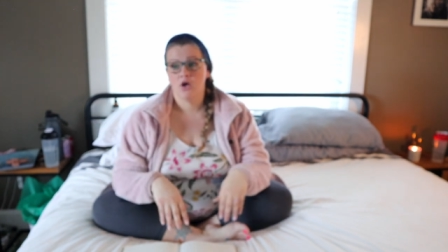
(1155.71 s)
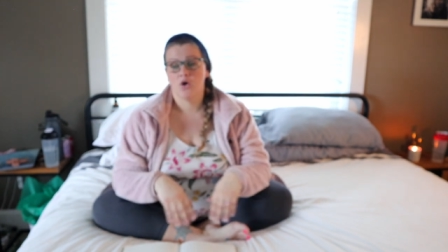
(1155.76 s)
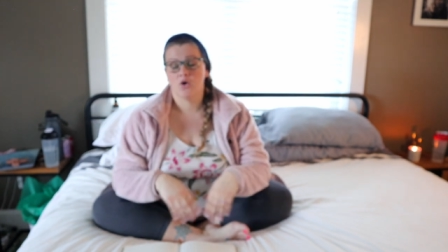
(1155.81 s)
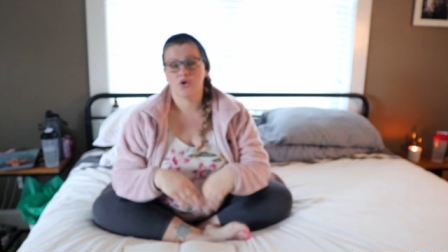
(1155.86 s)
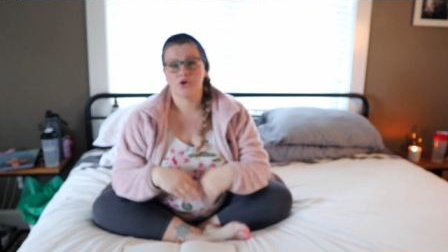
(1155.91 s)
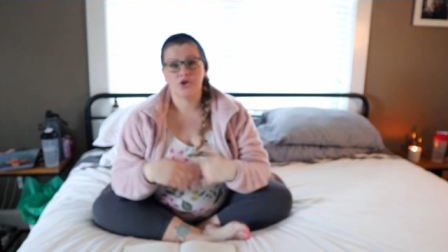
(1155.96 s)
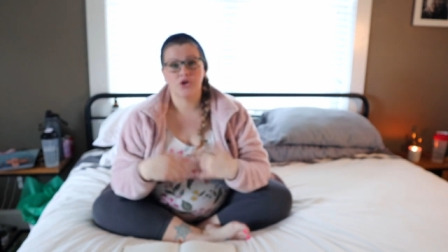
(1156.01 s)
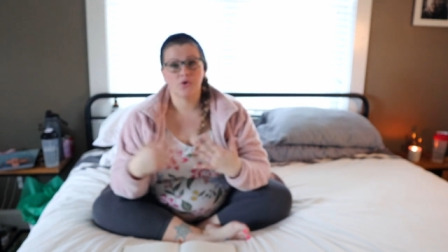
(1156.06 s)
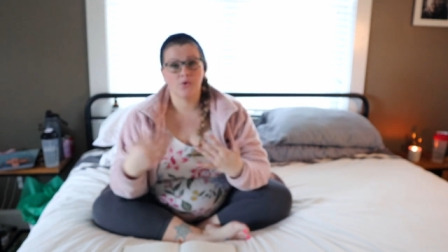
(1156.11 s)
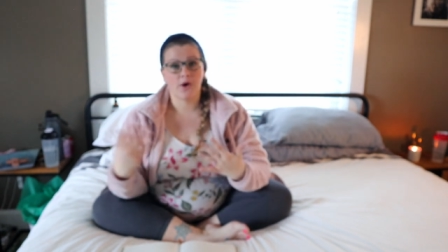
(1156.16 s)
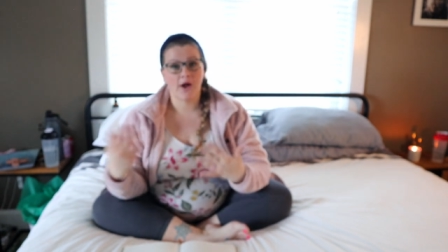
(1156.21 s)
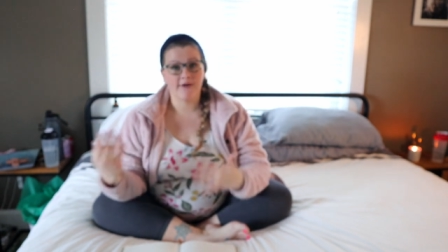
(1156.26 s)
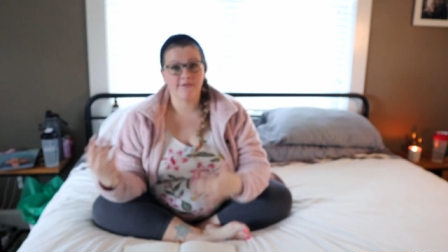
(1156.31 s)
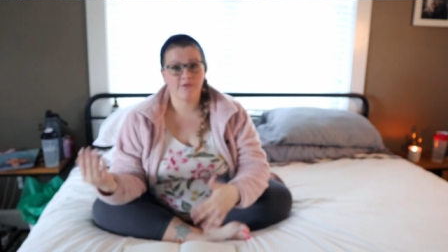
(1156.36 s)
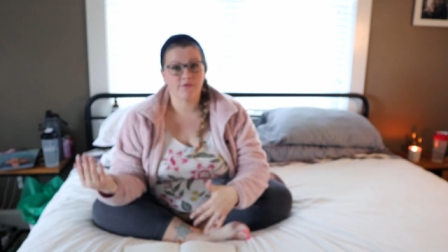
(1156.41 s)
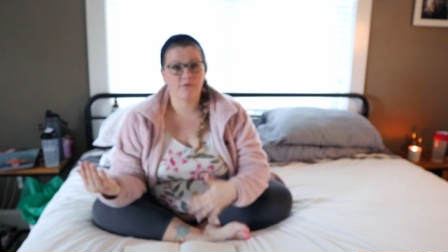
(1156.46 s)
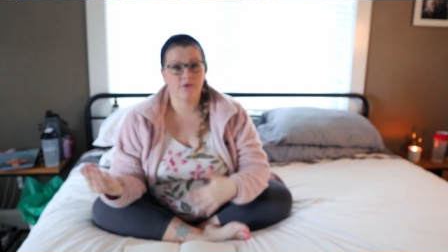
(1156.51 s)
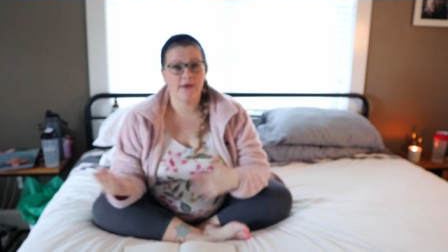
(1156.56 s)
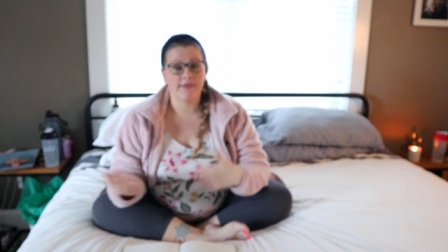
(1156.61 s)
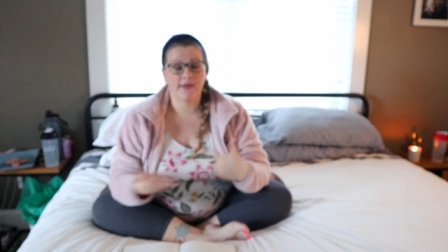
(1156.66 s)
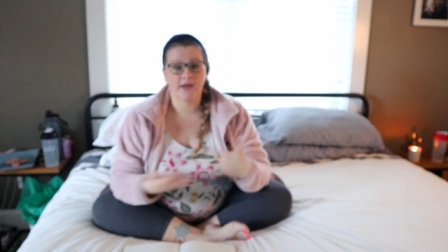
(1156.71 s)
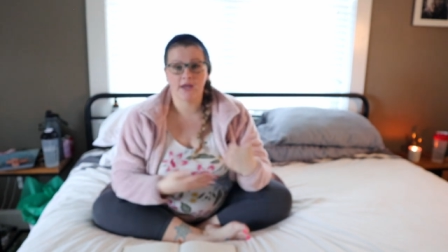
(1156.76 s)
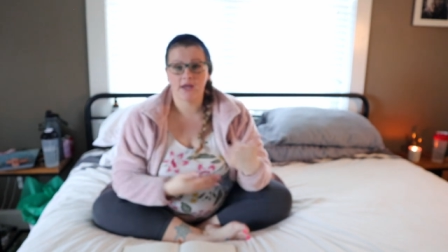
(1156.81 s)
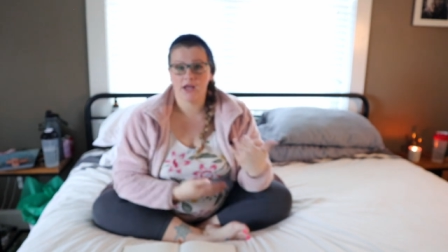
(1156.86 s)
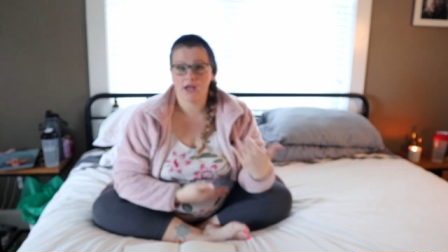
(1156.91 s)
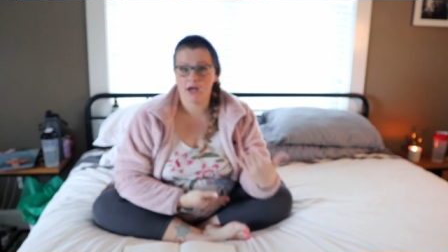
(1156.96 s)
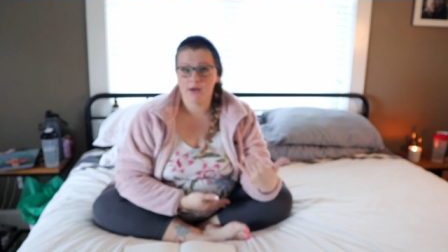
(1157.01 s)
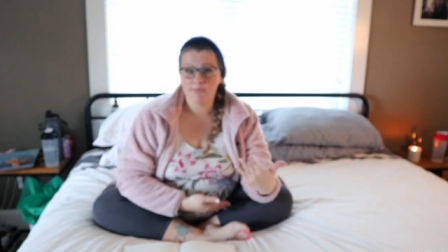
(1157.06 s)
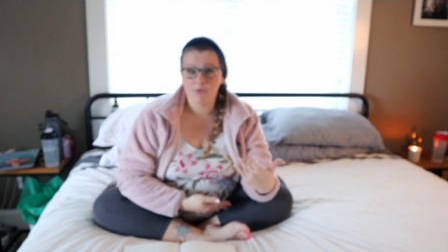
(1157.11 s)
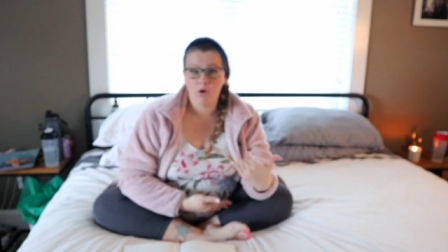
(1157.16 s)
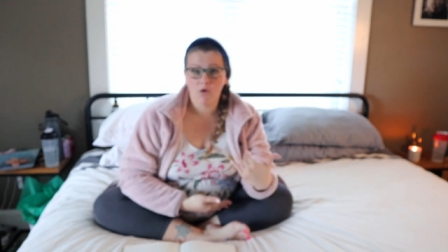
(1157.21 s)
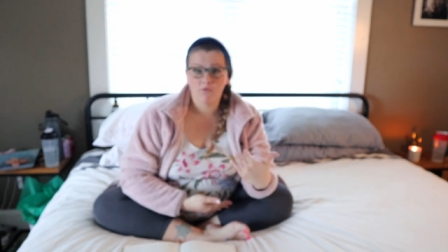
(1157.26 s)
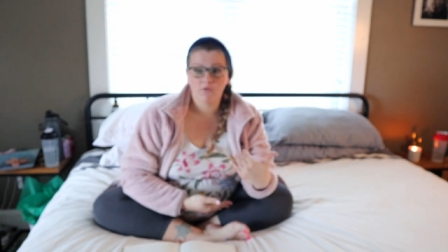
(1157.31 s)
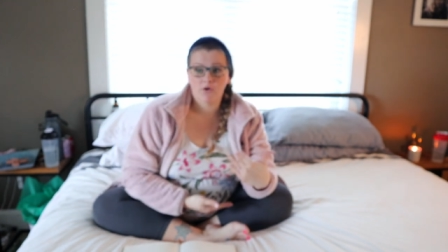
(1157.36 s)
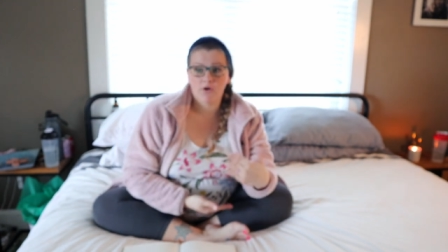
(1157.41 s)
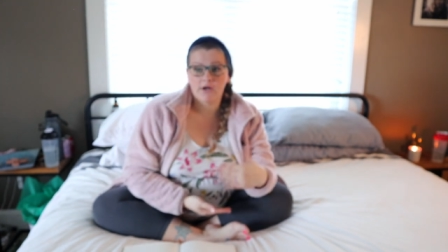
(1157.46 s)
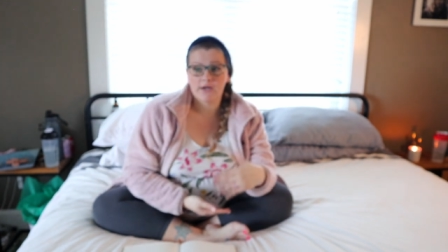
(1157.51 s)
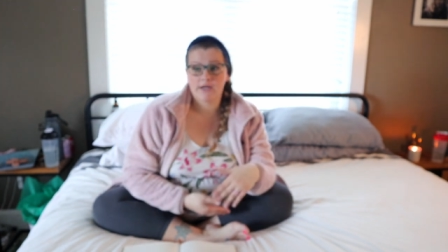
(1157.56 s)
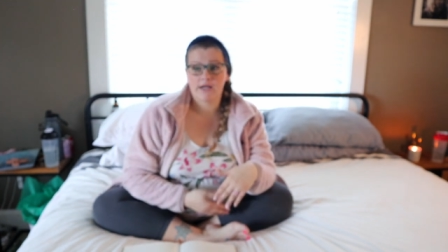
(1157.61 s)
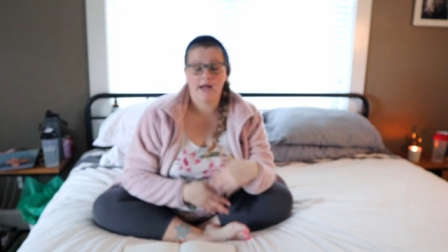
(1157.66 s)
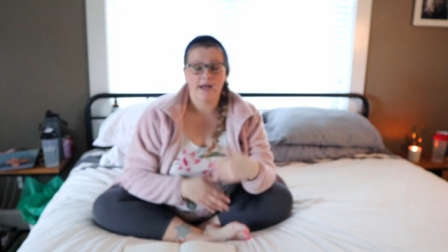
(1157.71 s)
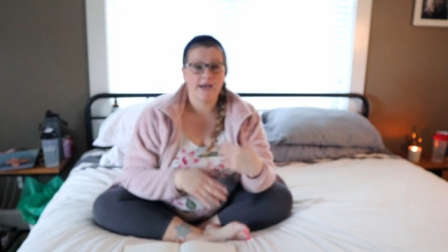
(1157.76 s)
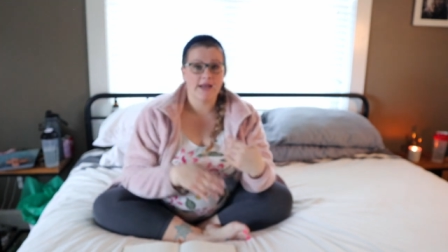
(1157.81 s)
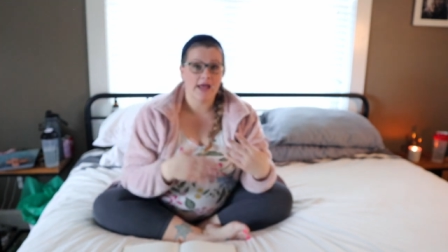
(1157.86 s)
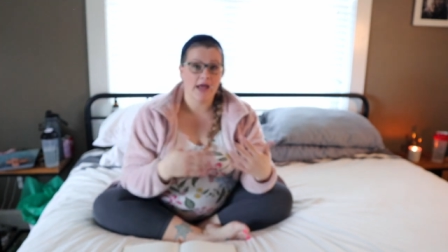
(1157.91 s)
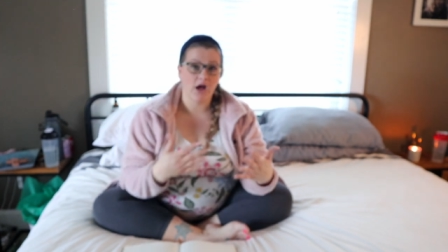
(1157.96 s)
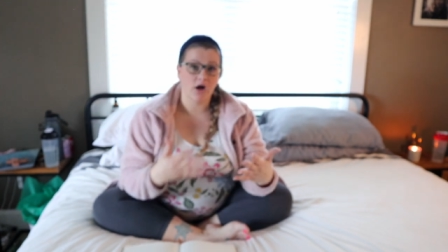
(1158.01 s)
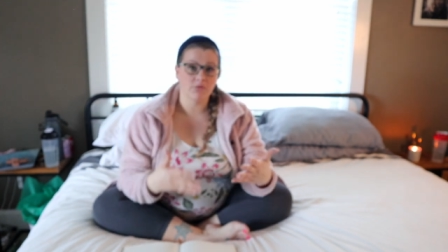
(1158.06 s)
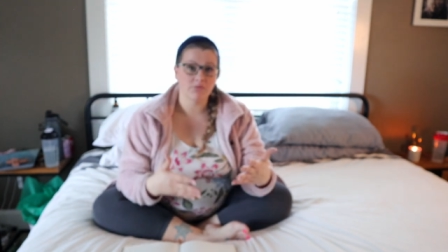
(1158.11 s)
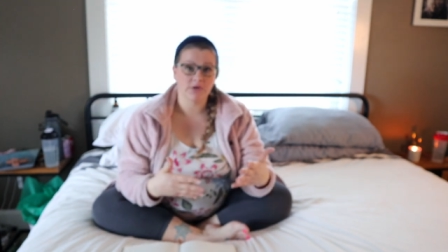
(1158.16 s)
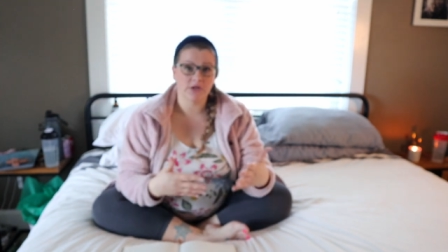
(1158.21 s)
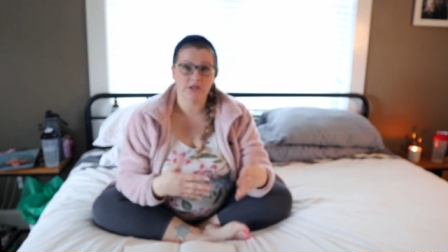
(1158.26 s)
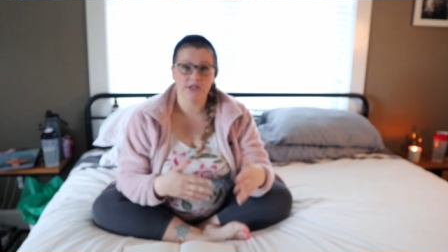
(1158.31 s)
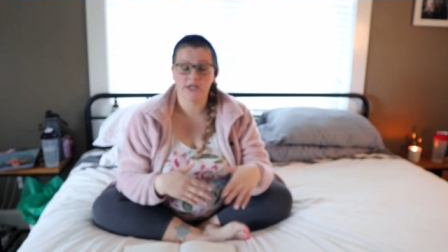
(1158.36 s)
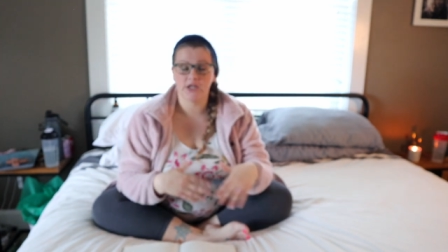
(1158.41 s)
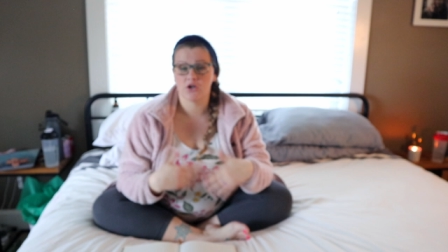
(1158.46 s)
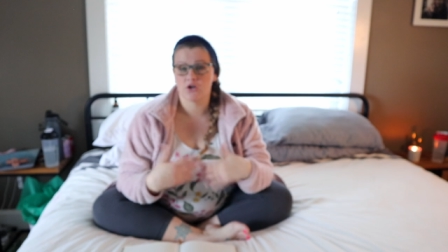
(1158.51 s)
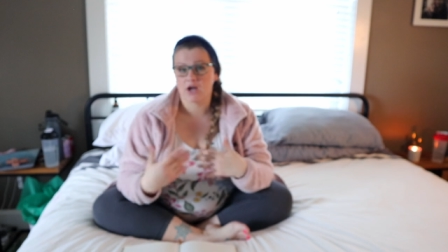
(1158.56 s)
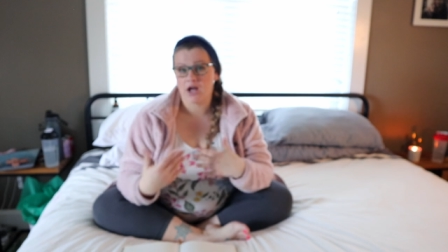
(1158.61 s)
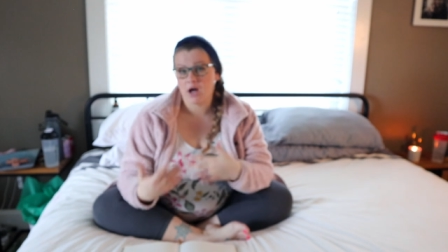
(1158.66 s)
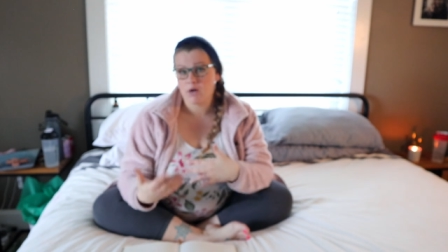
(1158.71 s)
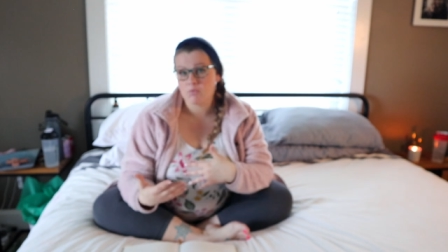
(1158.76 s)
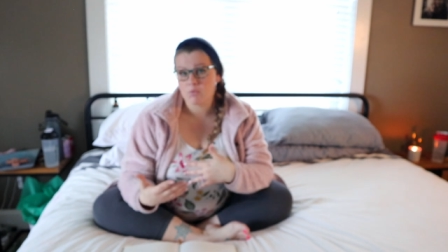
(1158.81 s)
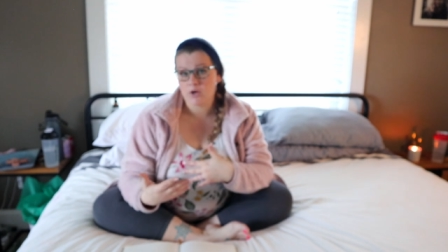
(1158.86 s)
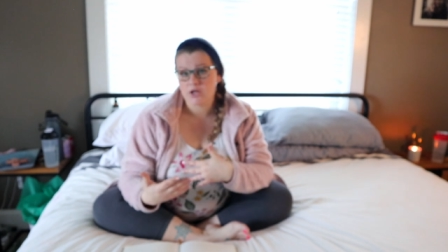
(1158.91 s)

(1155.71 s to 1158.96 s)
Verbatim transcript: or you don't have a friend that can come over and kind of help clean or help